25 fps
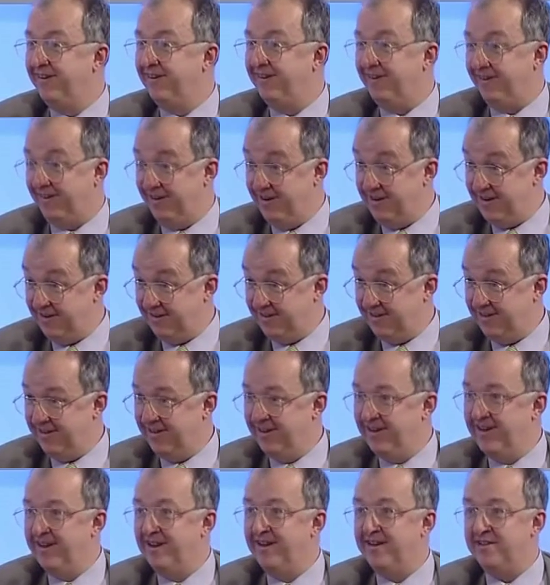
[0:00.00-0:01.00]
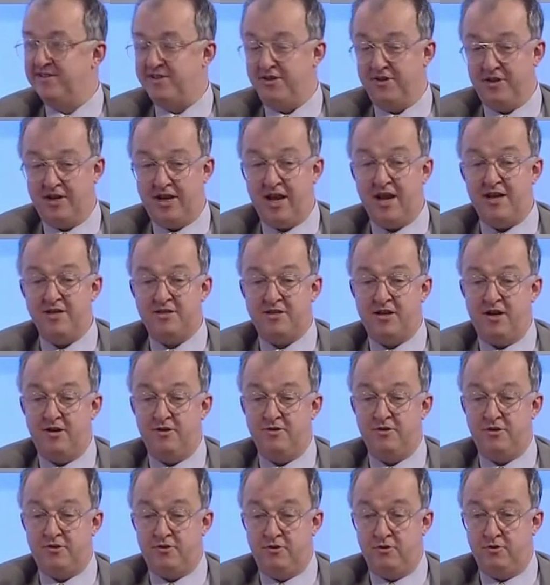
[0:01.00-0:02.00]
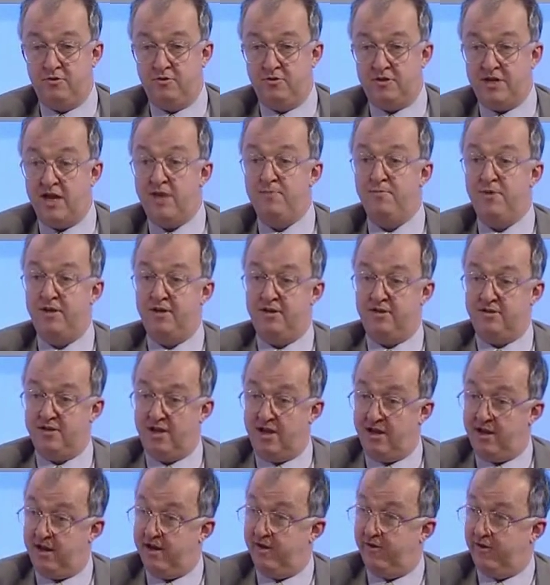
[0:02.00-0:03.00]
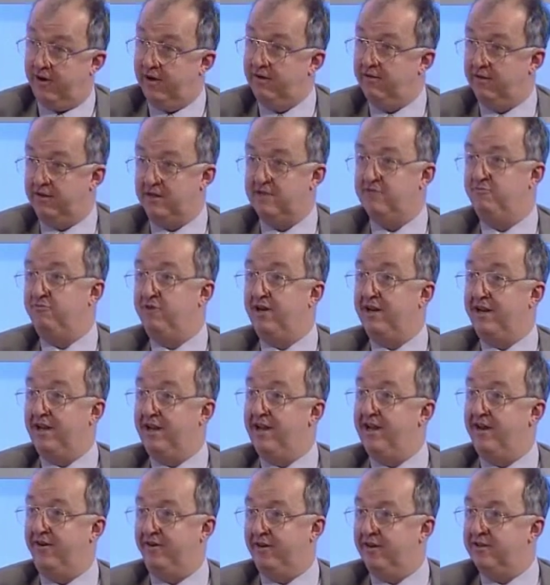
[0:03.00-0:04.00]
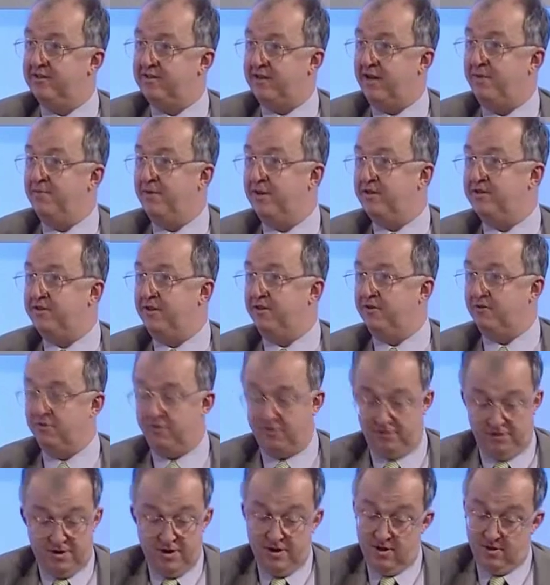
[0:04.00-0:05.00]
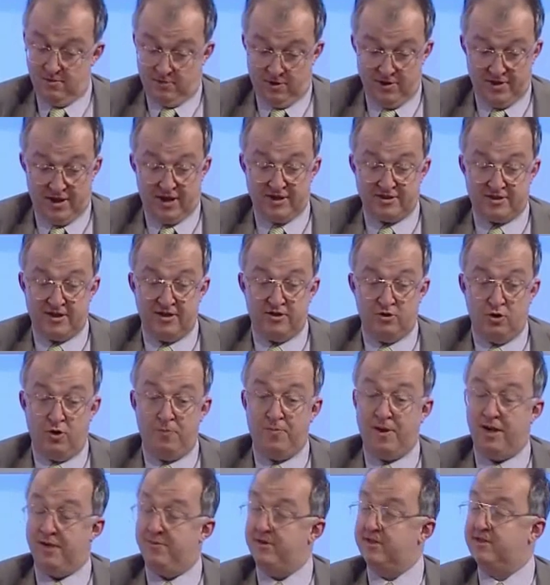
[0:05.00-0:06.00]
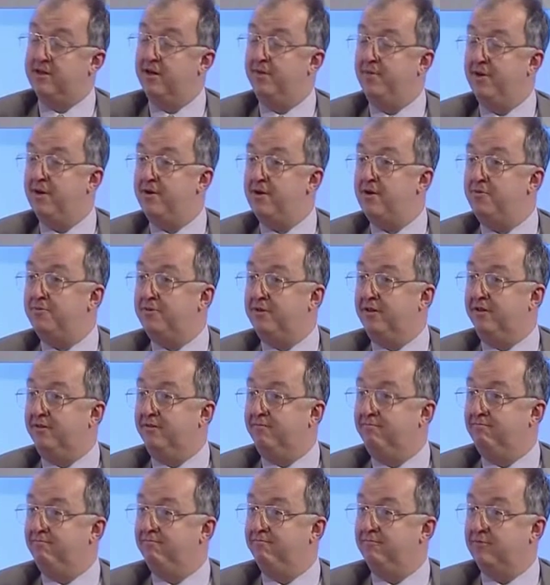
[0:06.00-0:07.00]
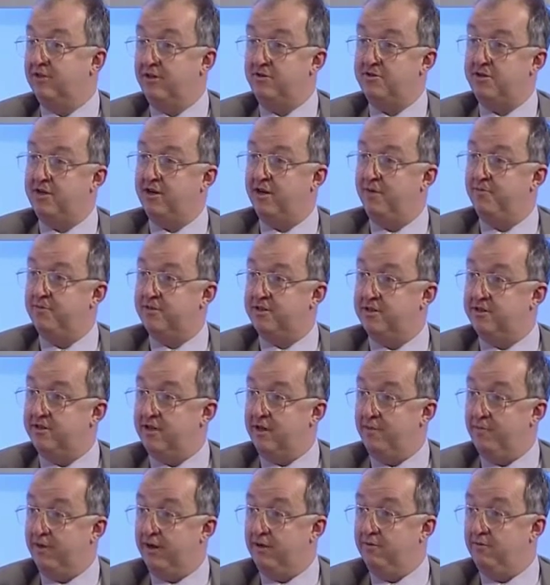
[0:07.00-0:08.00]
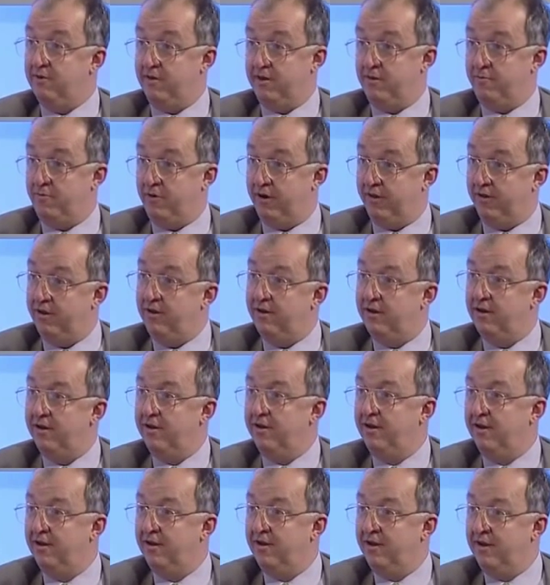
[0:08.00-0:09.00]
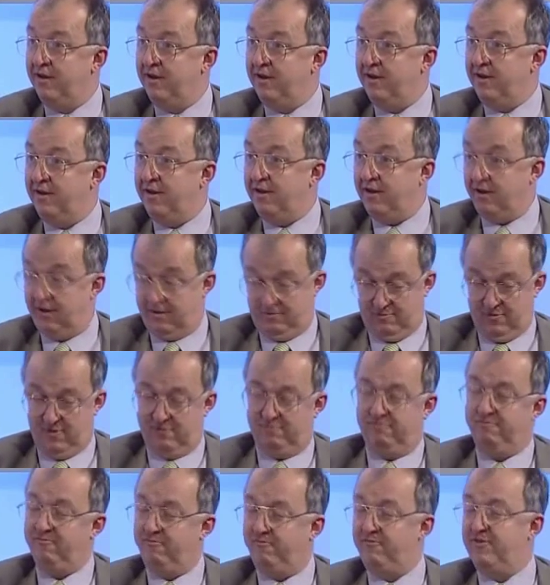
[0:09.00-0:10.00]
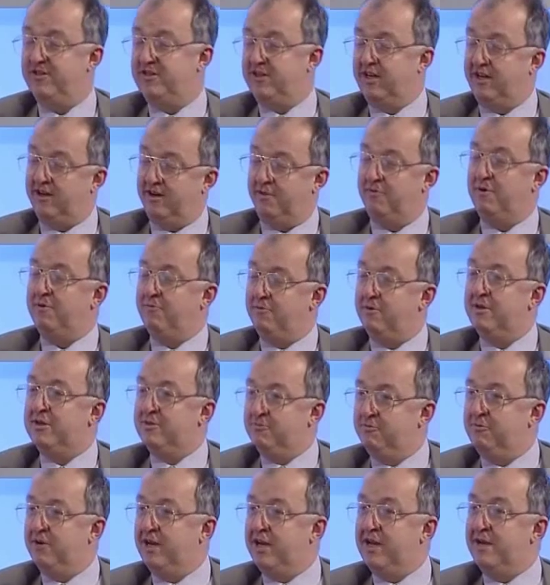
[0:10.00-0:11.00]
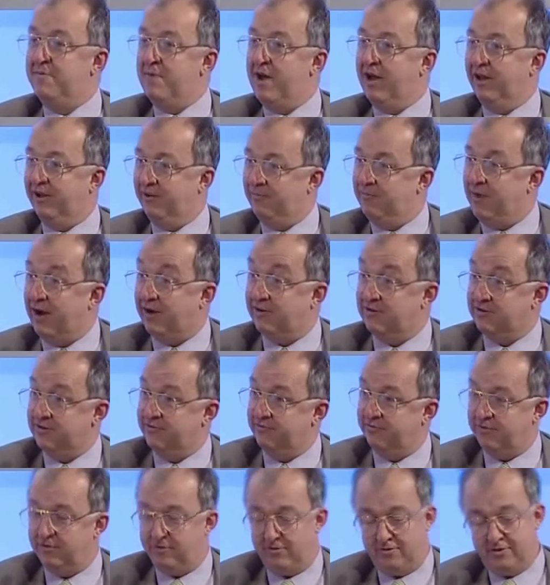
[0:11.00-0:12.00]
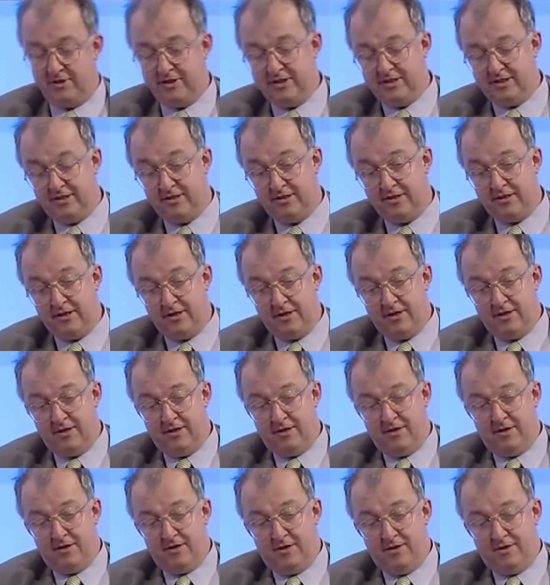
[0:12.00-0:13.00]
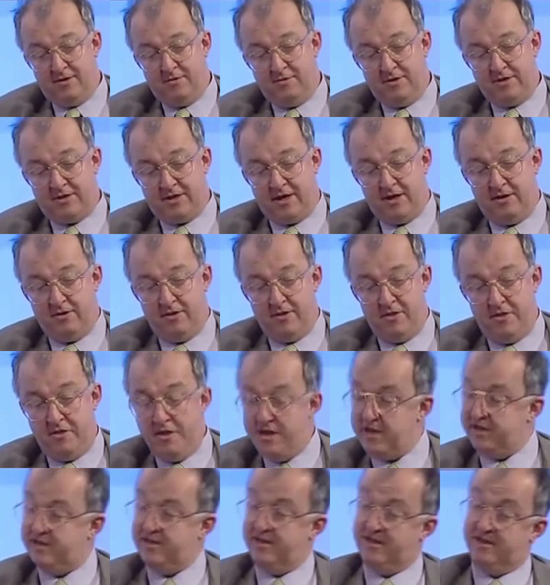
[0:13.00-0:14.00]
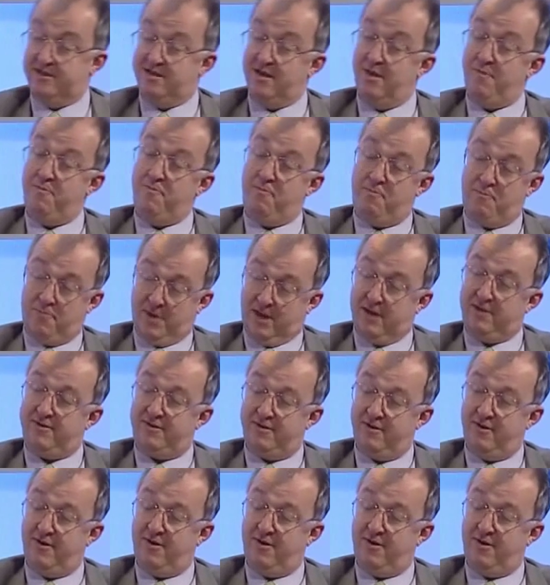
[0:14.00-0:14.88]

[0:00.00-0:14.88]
All right? So the case goes through 10-minute hearing. It isn't really a hearing, it's 10 minutes in the court. Well, that's it, your baby's going to be adopted. So she comes to see me with her brother. Well, physically, we emailed backwards and forwards, and we say, this is a bit